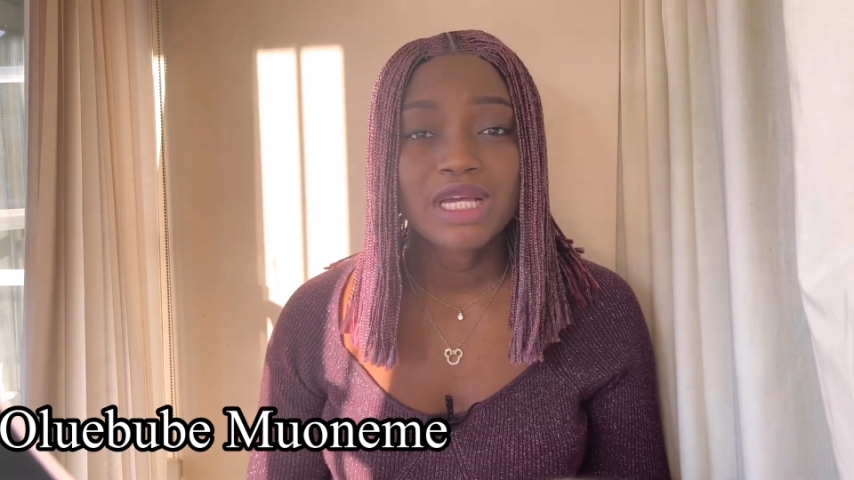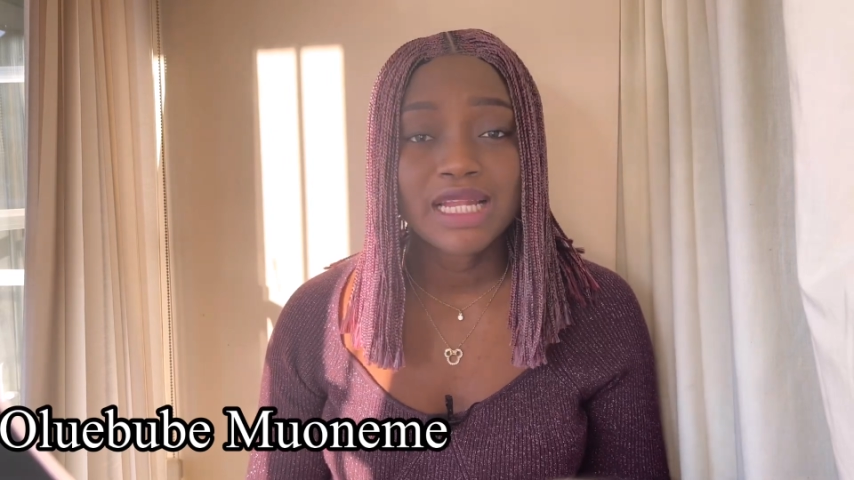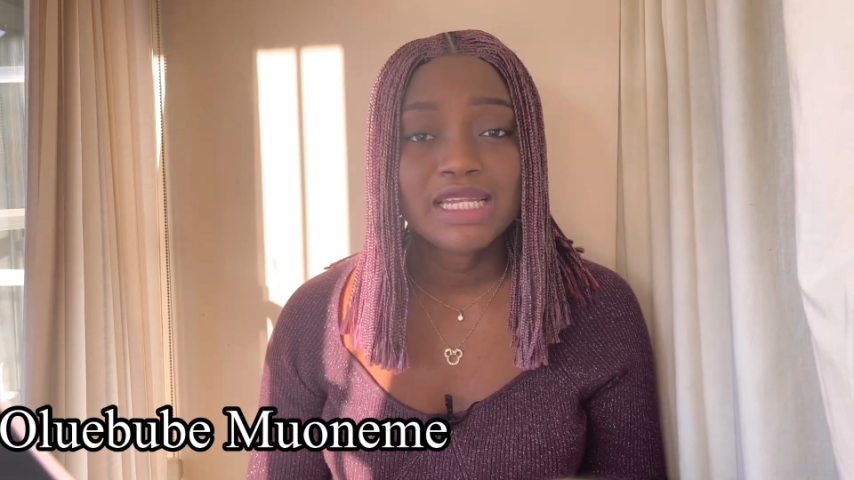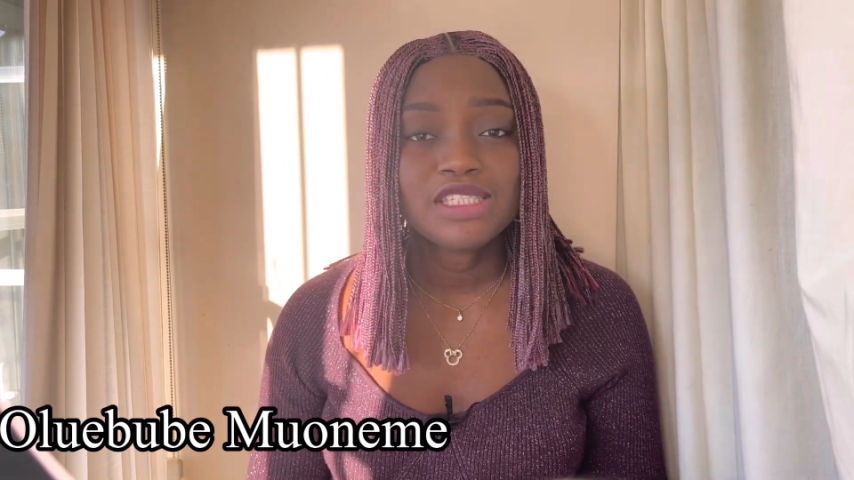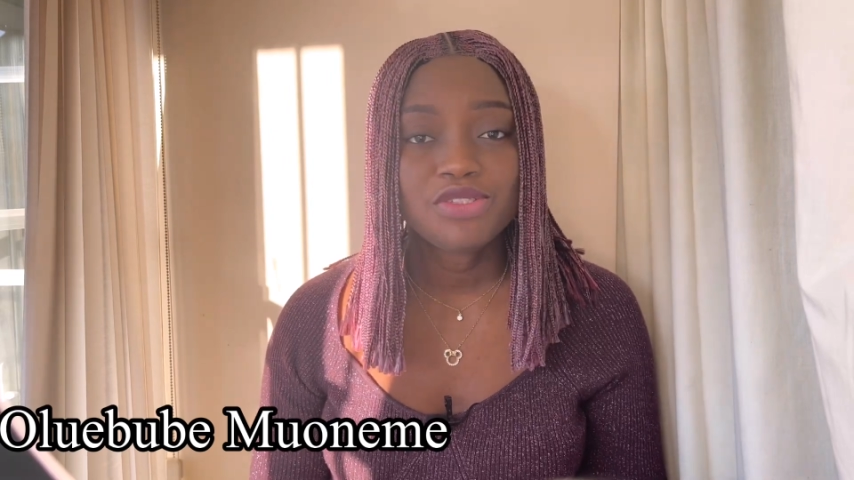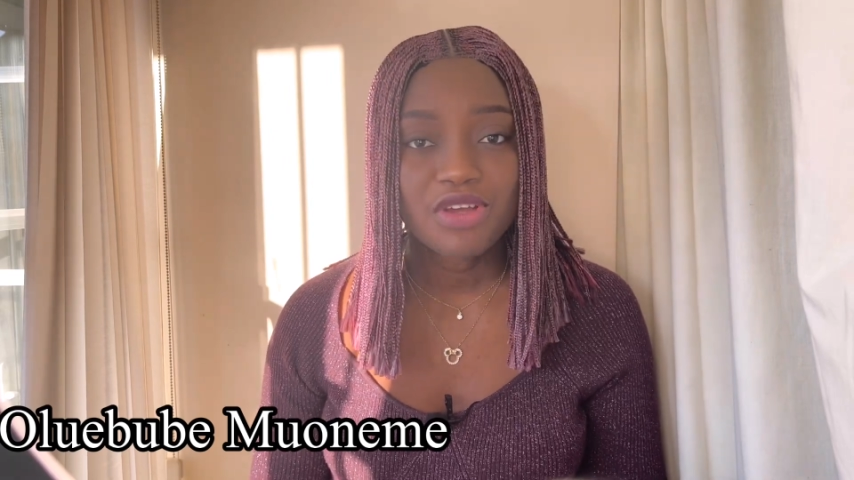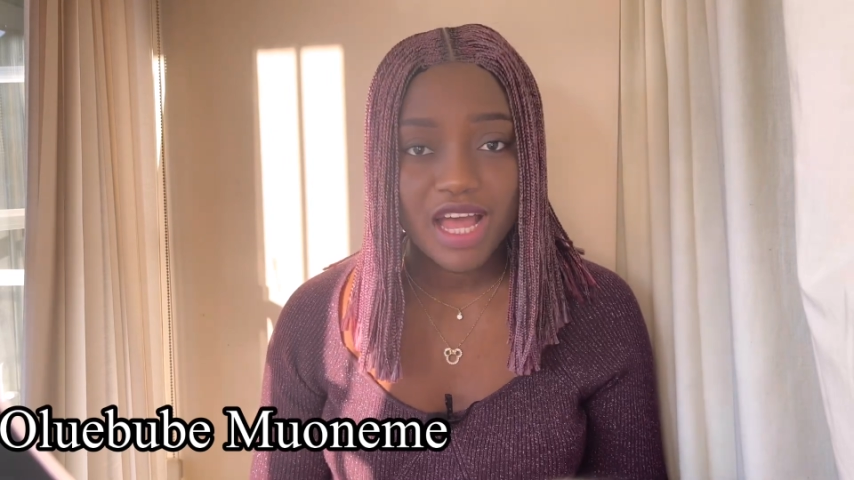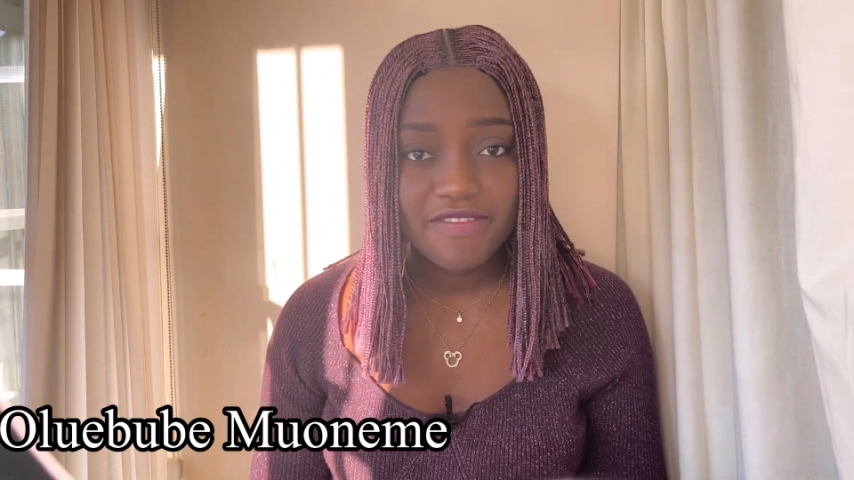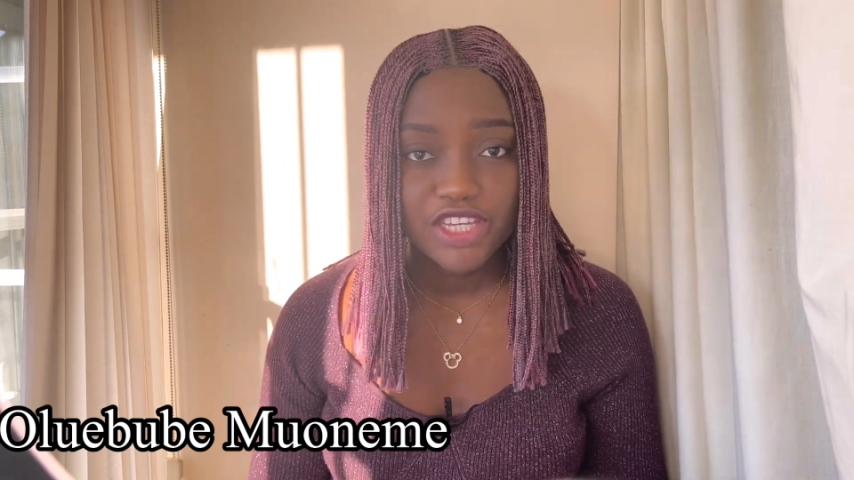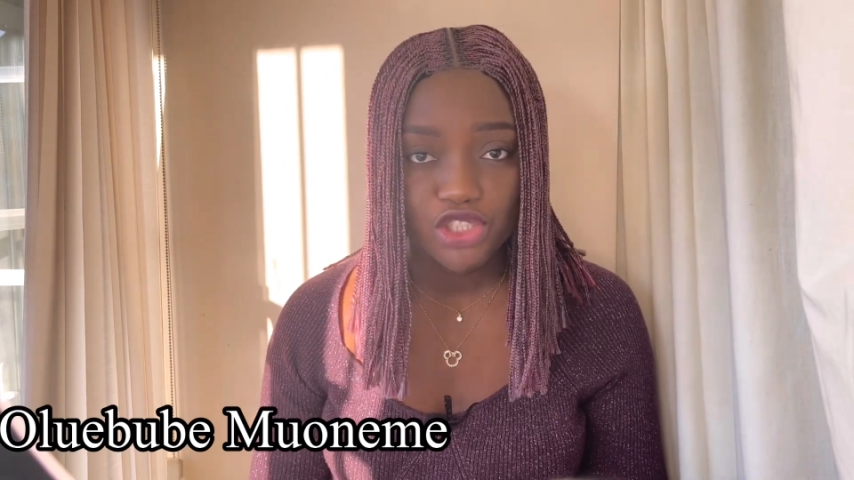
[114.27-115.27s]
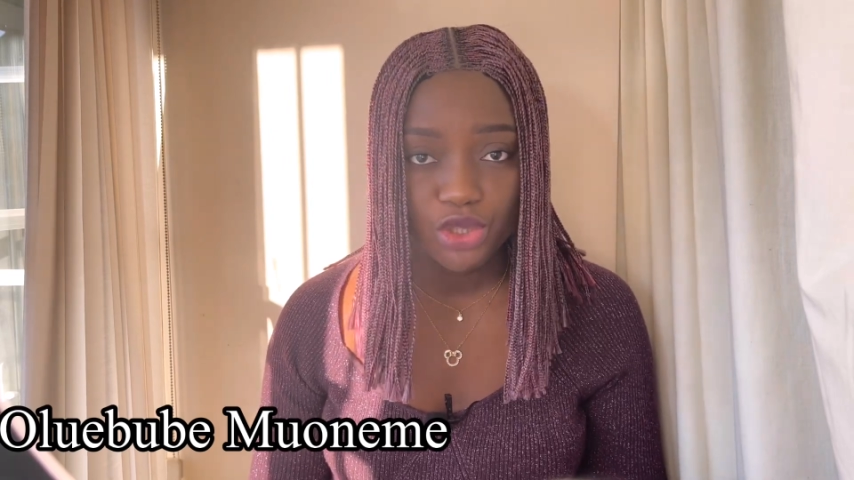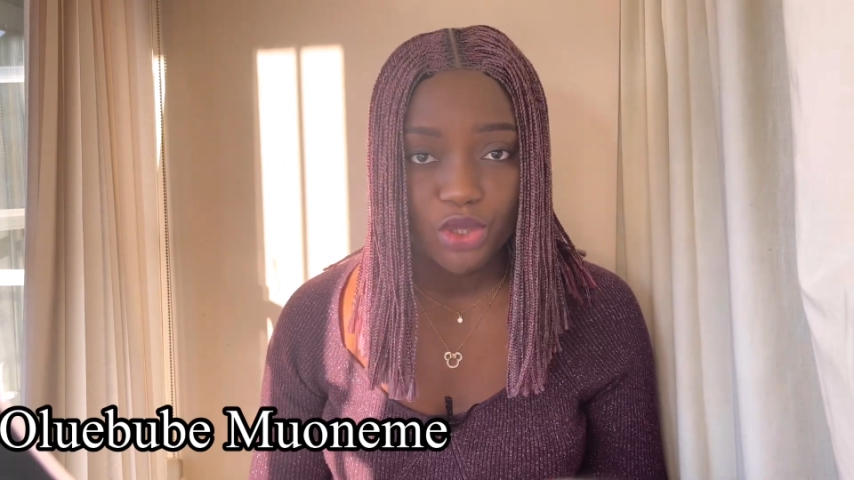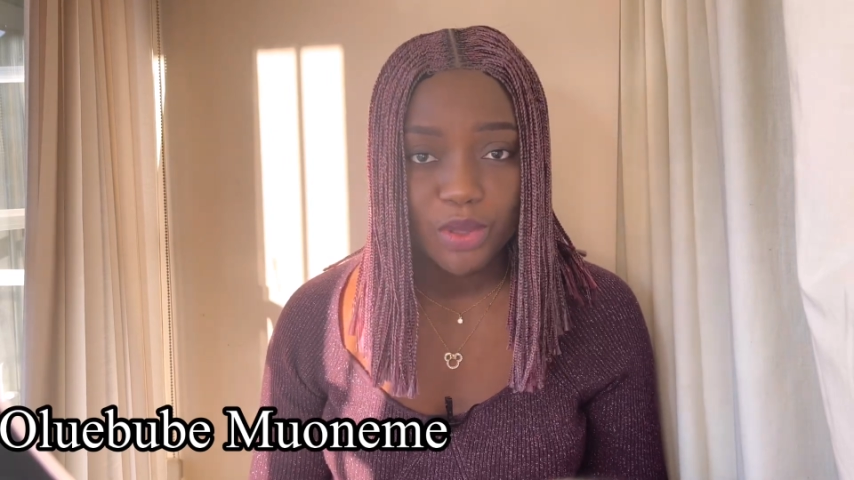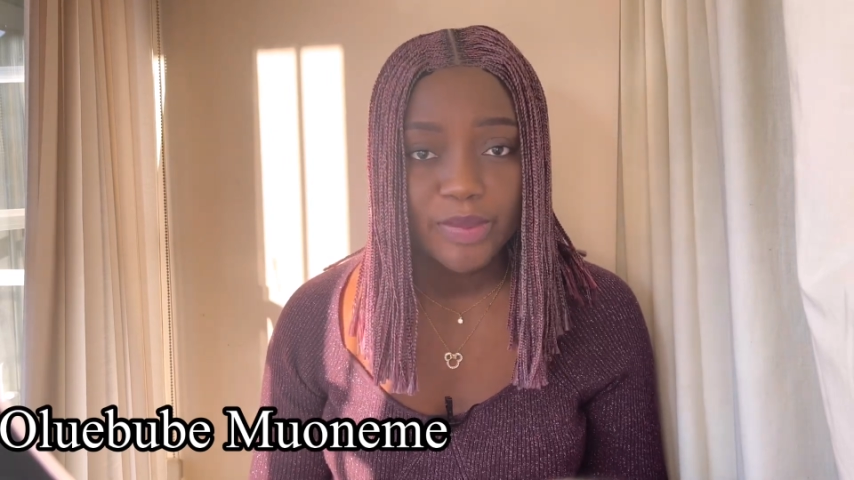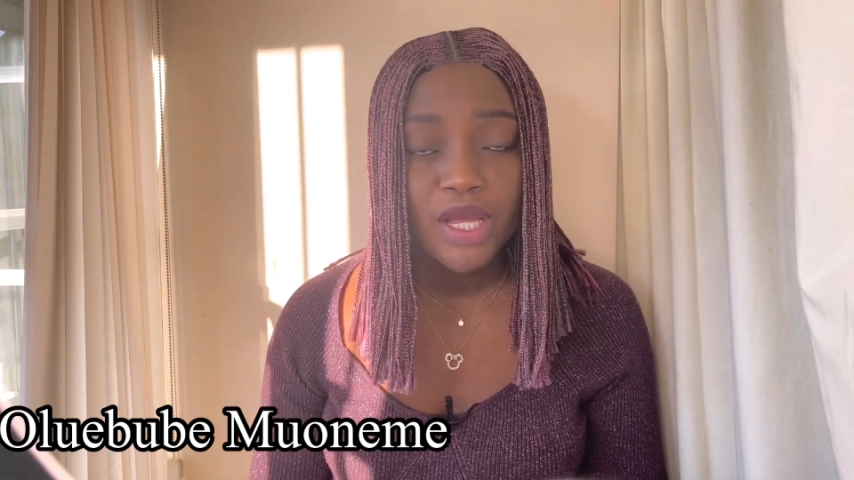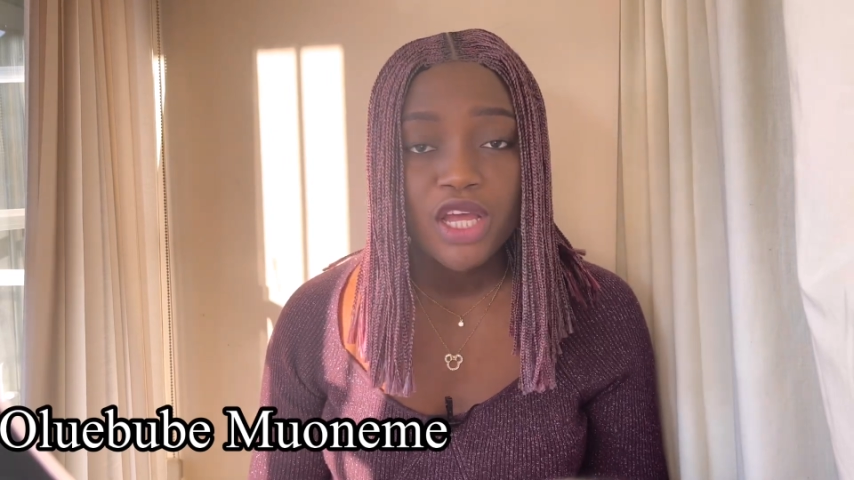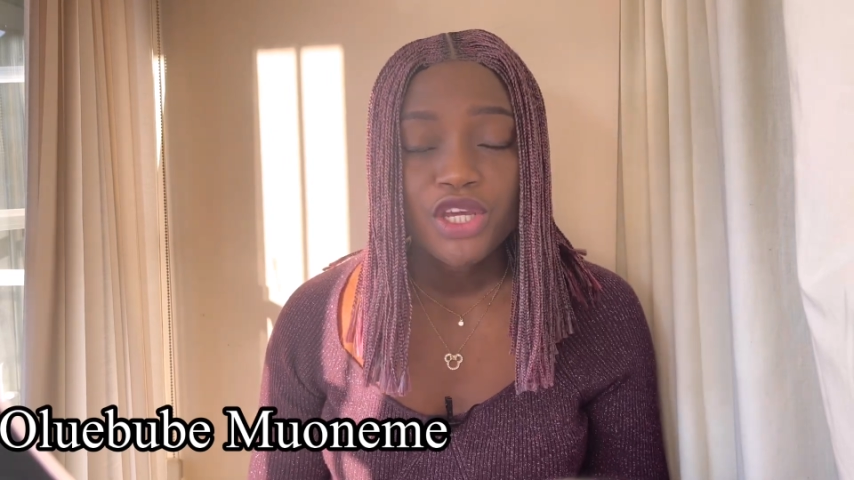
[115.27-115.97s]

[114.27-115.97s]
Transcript: at least you have a job,